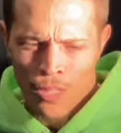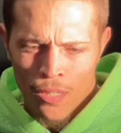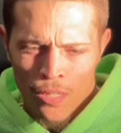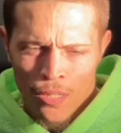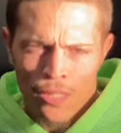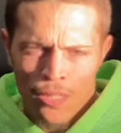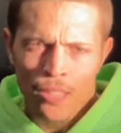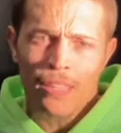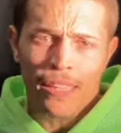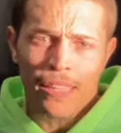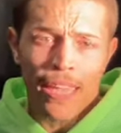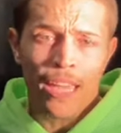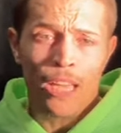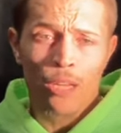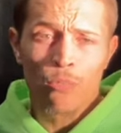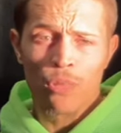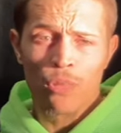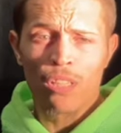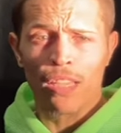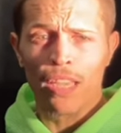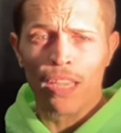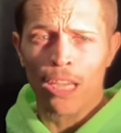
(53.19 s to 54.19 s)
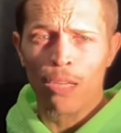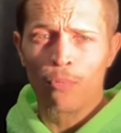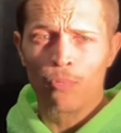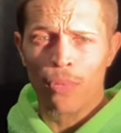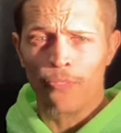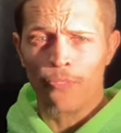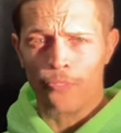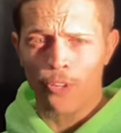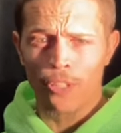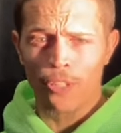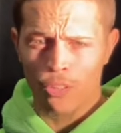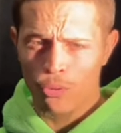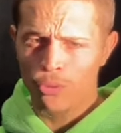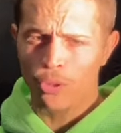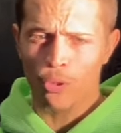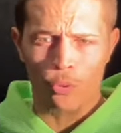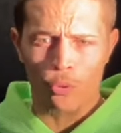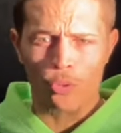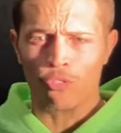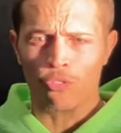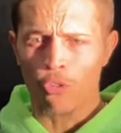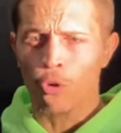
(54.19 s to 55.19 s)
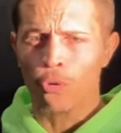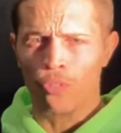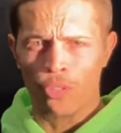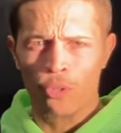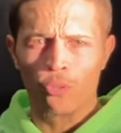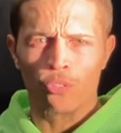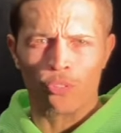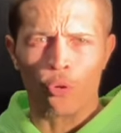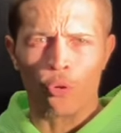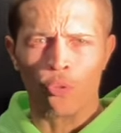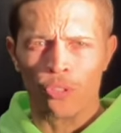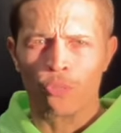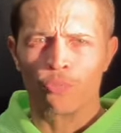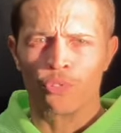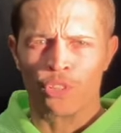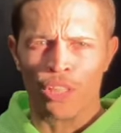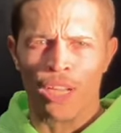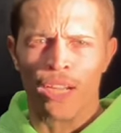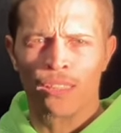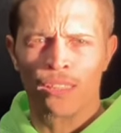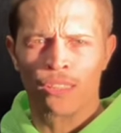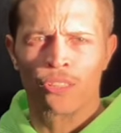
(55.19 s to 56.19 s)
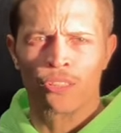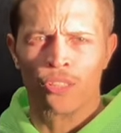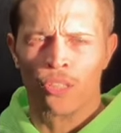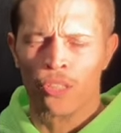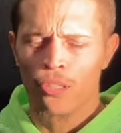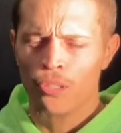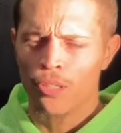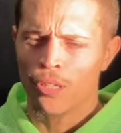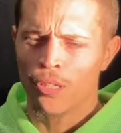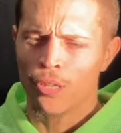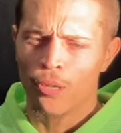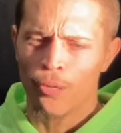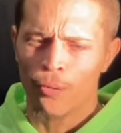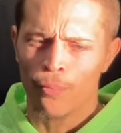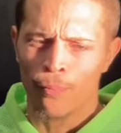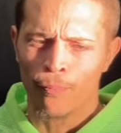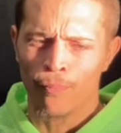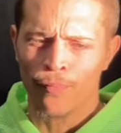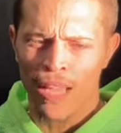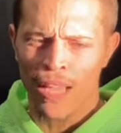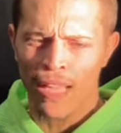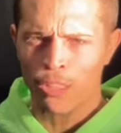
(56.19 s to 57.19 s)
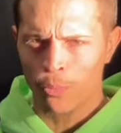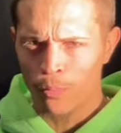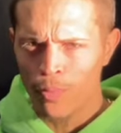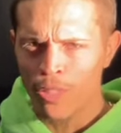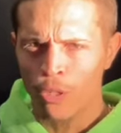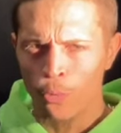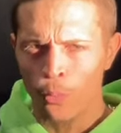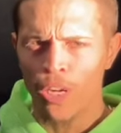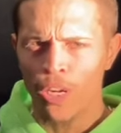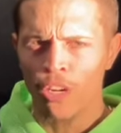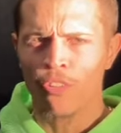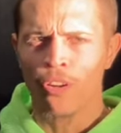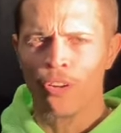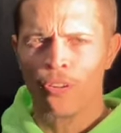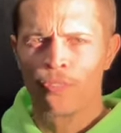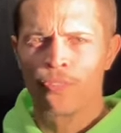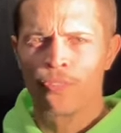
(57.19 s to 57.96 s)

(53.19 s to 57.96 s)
He came at first. He was throwing some shots. I had to be aware of.